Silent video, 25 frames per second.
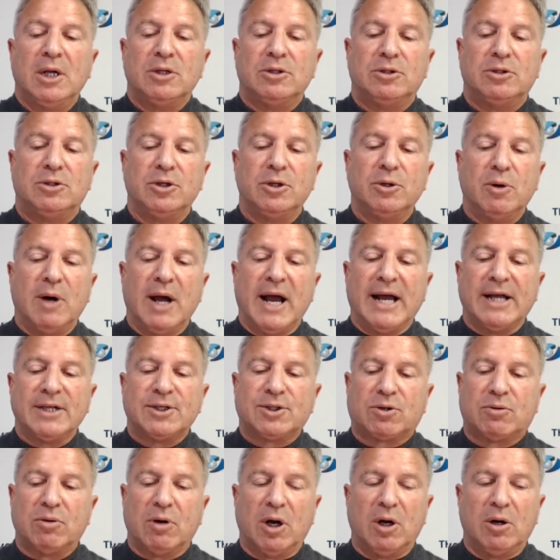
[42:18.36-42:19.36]
do
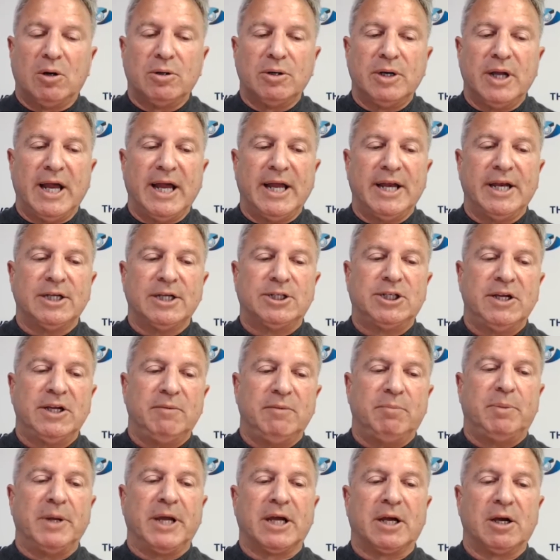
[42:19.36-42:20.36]
as grown and
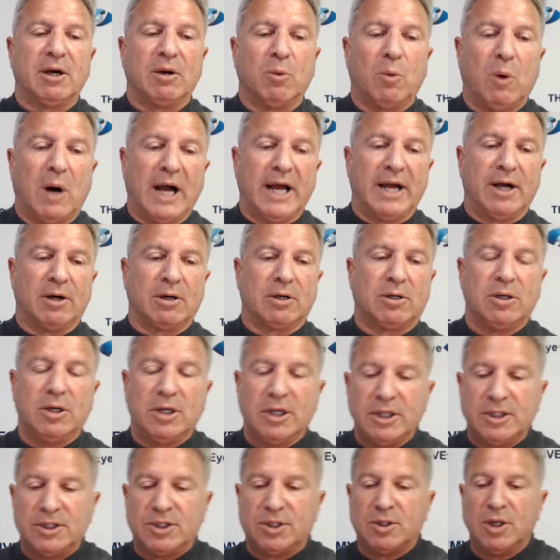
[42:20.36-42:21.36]
achieve bigger, whiter
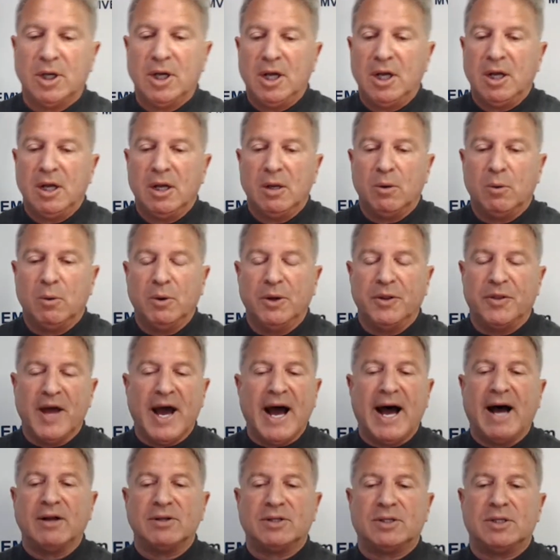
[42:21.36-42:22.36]
goods
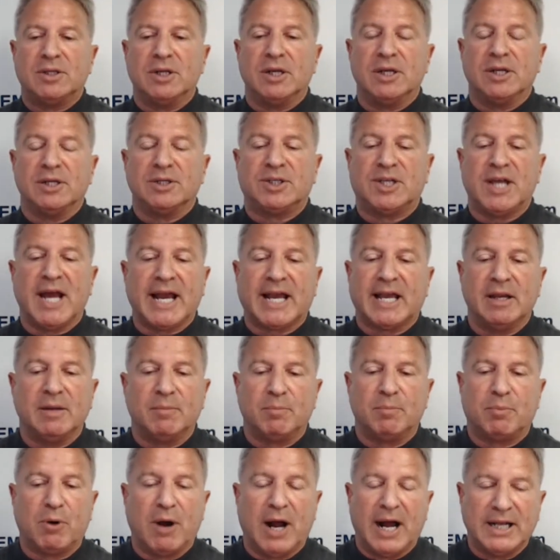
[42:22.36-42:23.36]
without
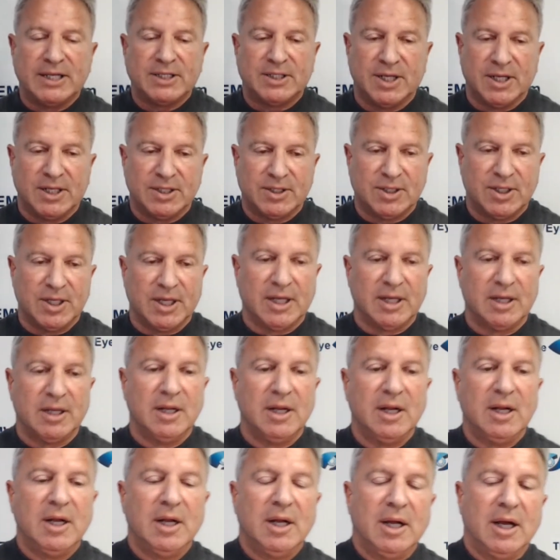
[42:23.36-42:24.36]
second processing.
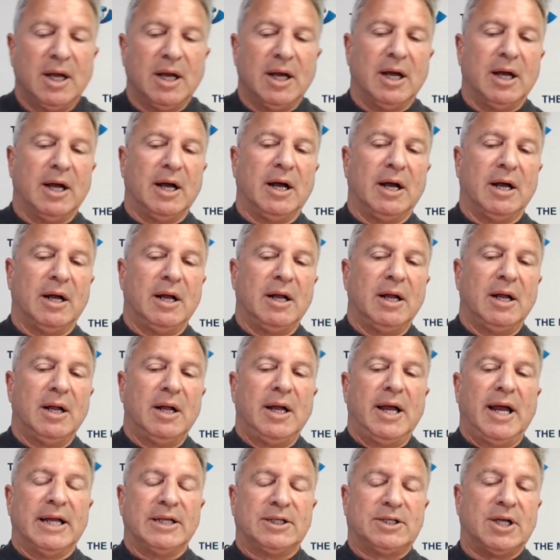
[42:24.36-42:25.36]

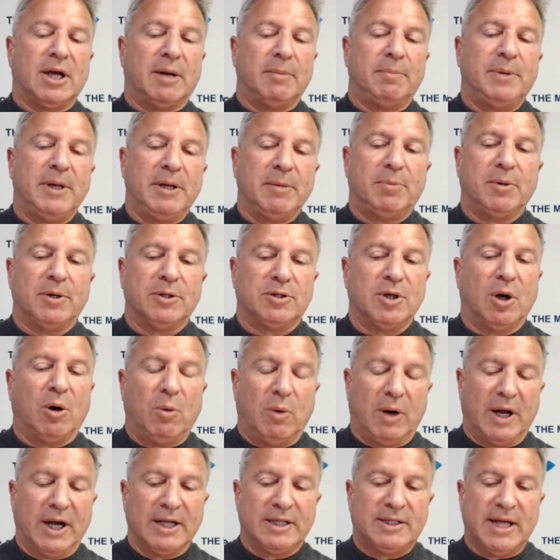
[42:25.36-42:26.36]
And some people don't
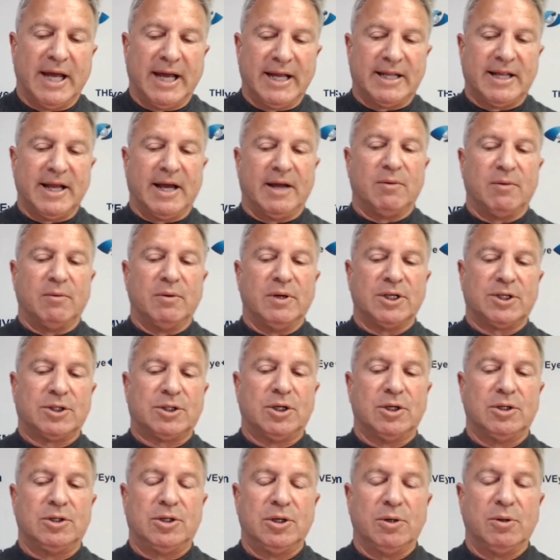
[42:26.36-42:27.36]
want to take that risk
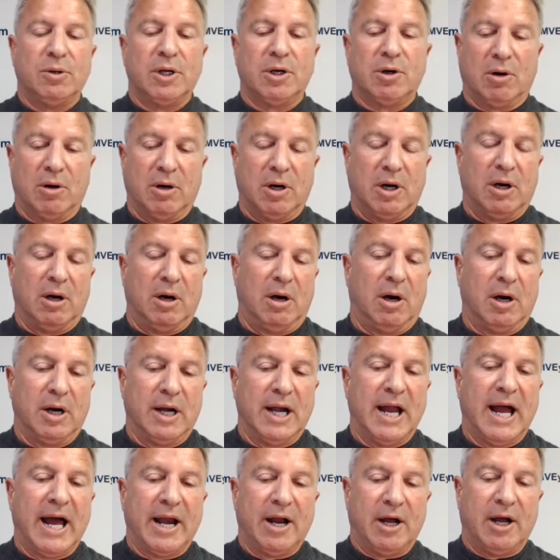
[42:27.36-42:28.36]
to do it or are
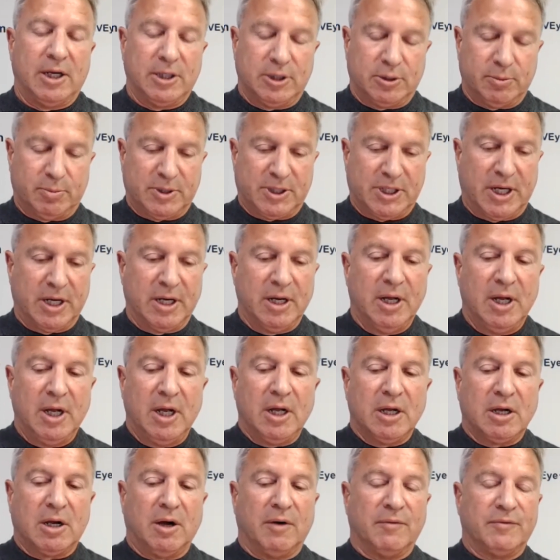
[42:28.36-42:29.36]
not 100%
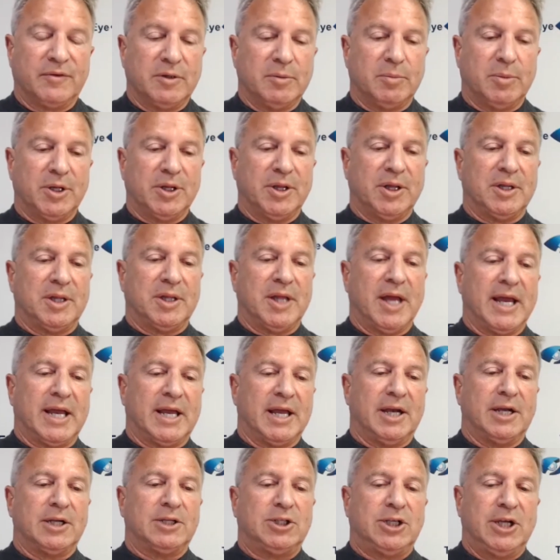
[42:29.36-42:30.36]
comfortable that they
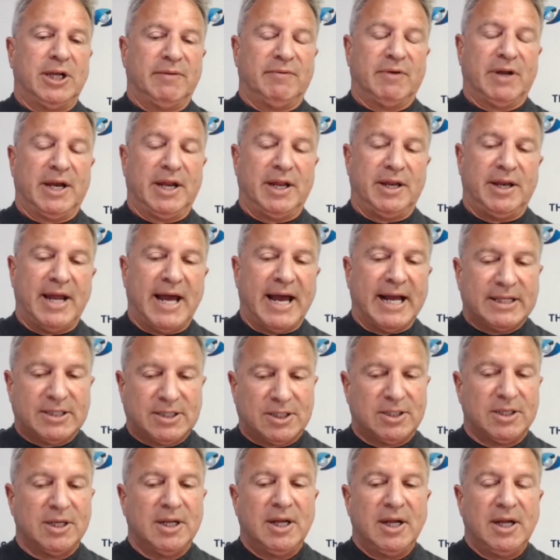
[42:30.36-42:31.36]
can achieve it. And
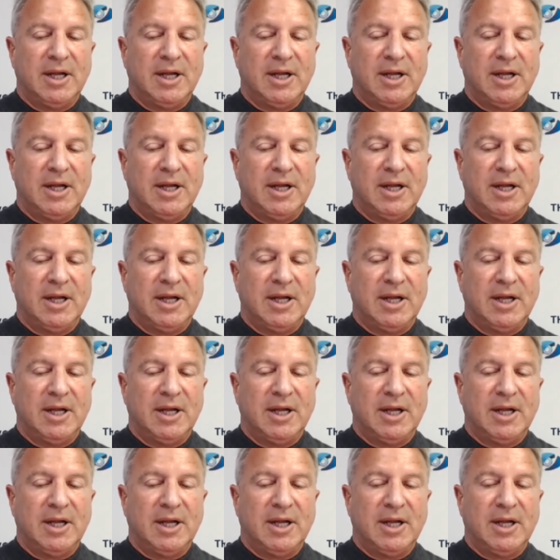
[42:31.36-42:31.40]
that's